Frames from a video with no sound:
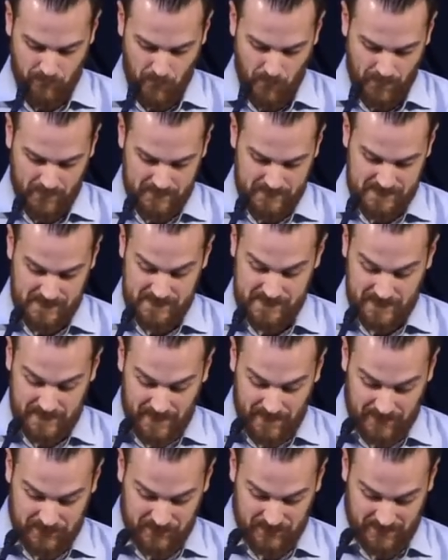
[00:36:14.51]
It says that he
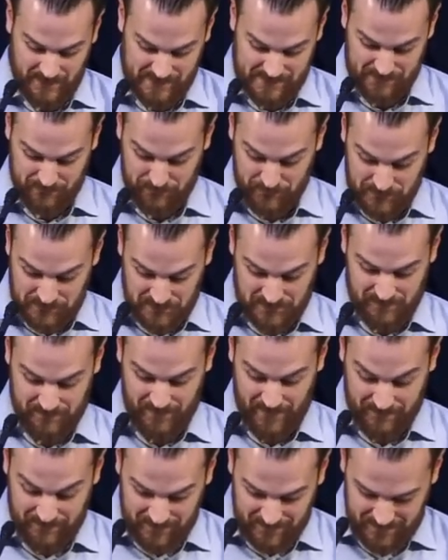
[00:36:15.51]
actually has a vision of
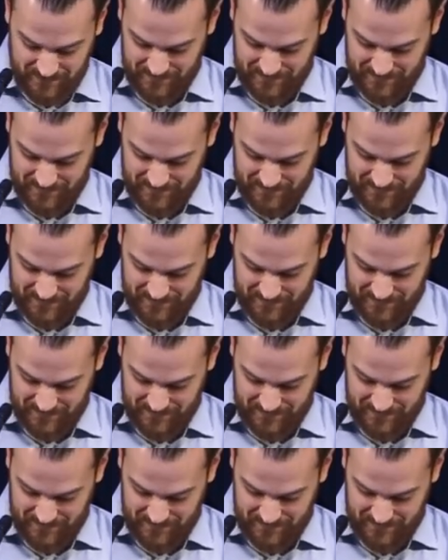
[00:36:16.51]
heaven.